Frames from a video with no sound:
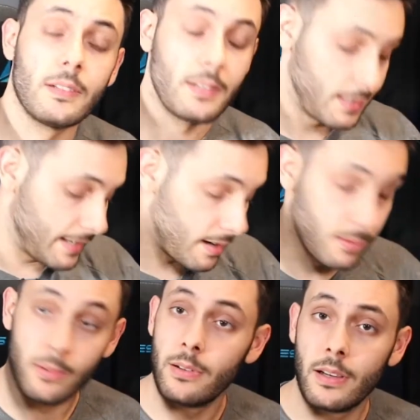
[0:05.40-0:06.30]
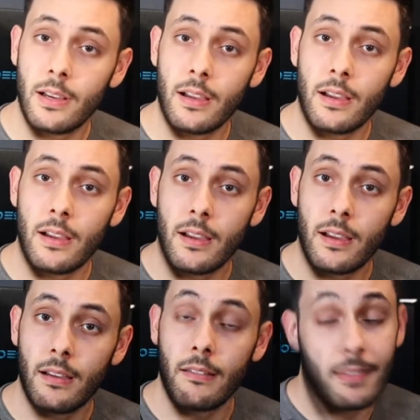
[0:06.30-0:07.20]
Now,
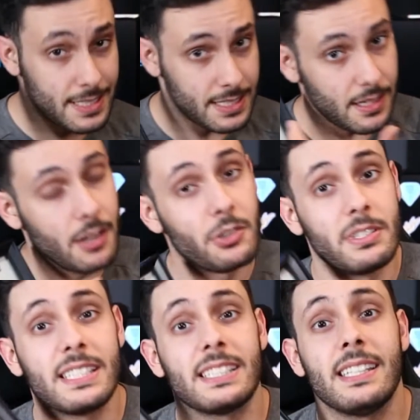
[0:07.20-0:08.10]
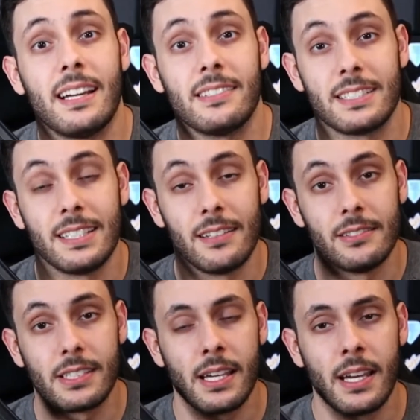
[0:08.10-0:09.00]
this is $160,000
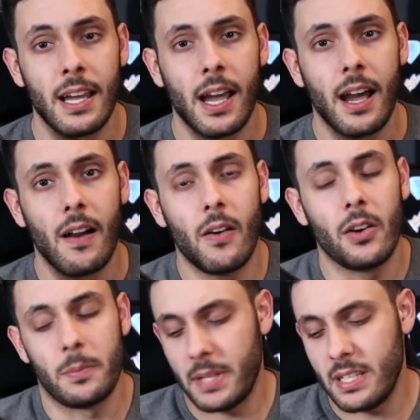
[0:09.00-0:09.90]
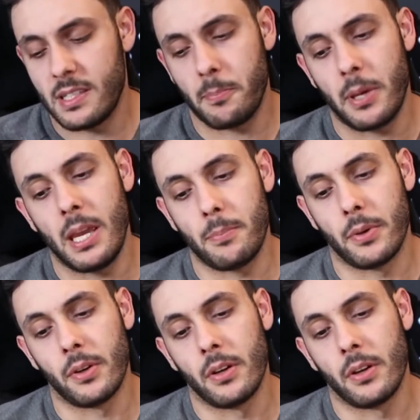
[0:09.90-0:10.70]
on a piece of paper.